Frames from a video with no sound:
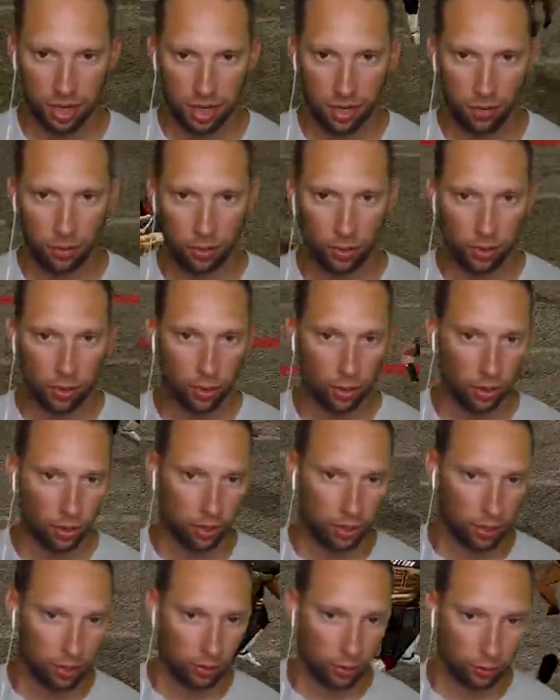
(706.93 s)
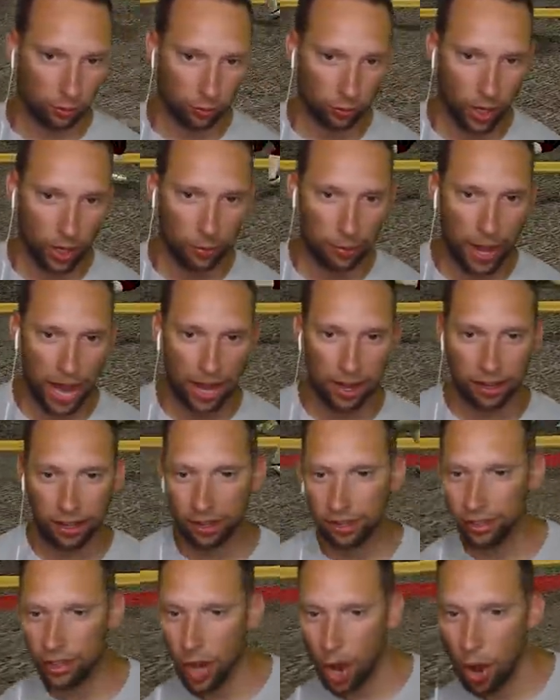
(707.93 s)
Oh, running back,
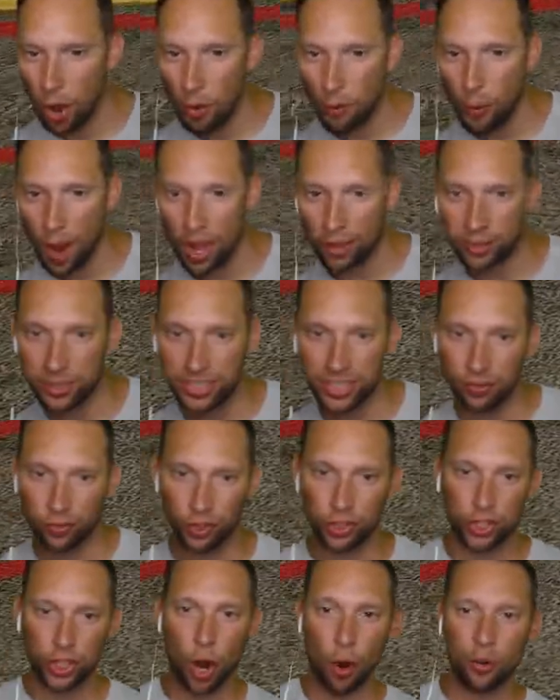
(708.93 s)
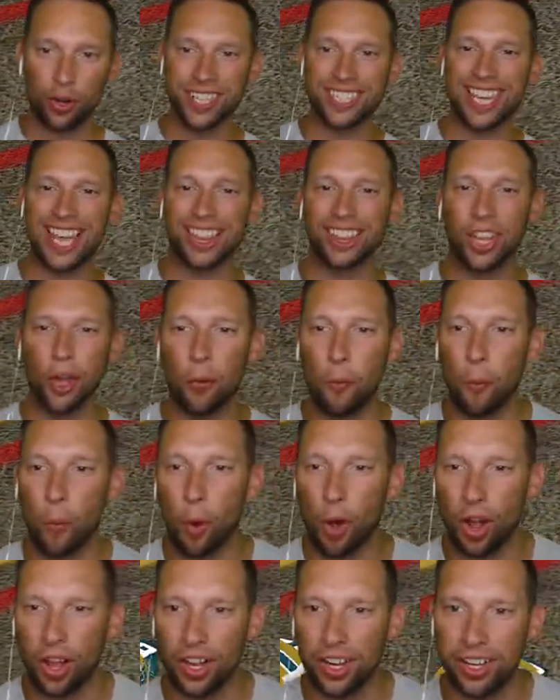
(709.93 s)
no, wide receiver Jonas at the
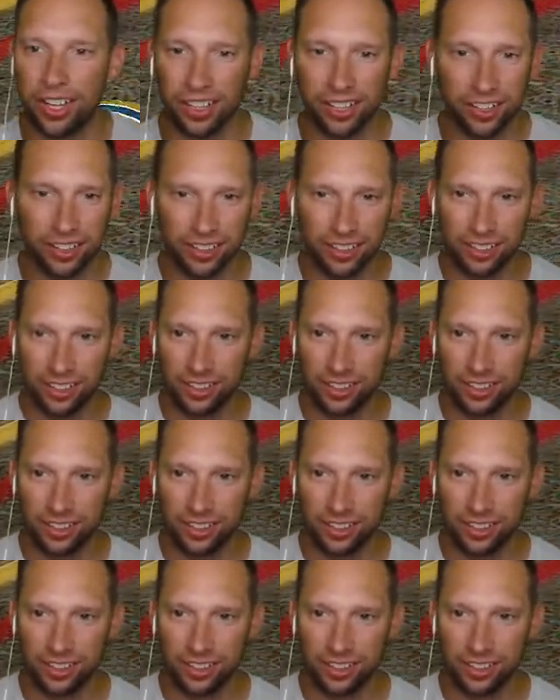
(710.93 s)
one.